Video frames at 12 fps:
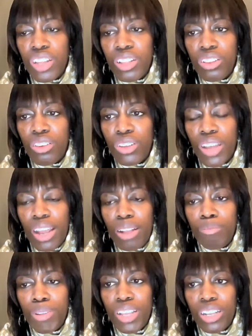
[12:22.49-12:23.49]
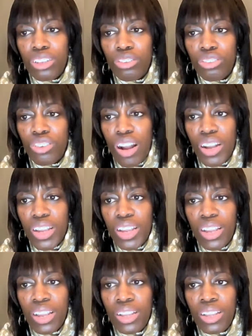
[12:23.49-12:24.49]
to then look at molecular
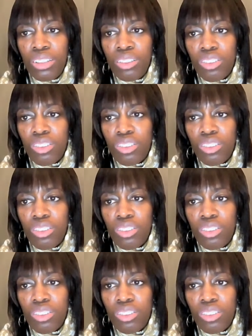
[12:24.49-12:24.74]
docking